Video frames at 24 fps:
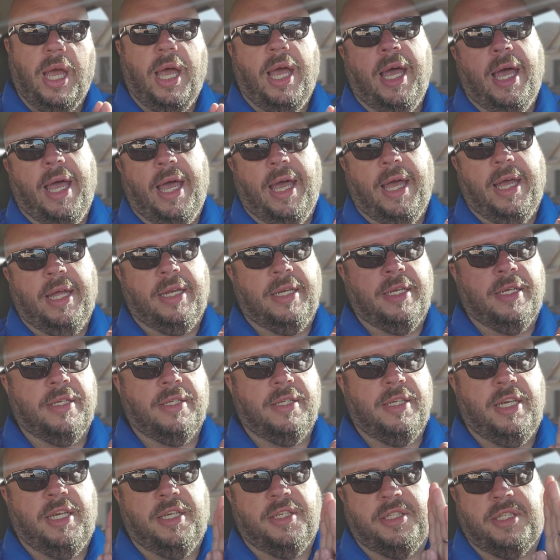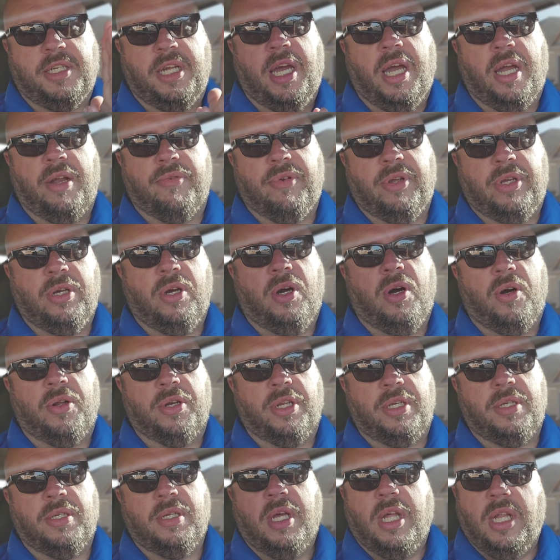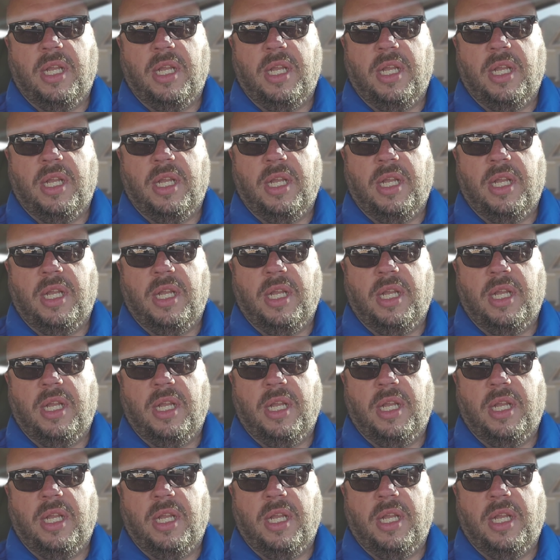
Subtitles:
and it started recording.